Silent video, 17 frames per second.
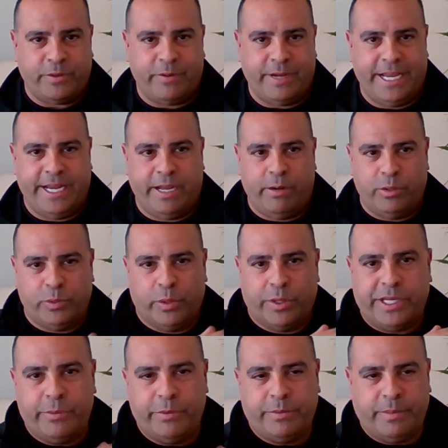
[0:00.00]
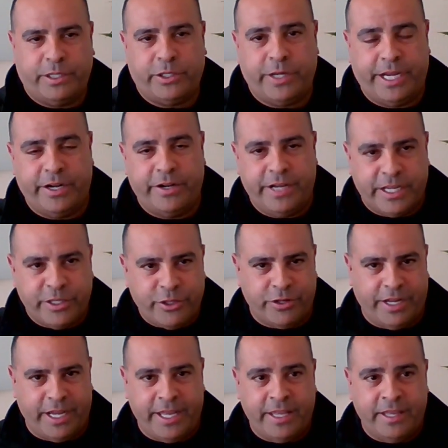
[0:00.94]
Right? I was working with my trainer
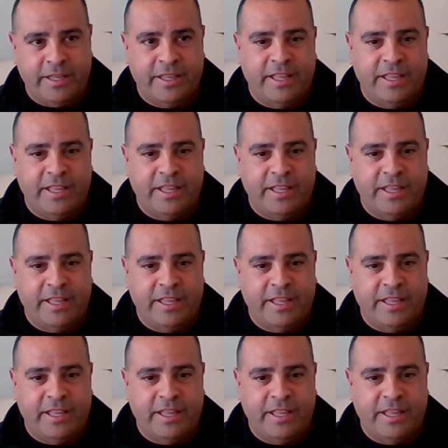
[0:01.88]
yesterday,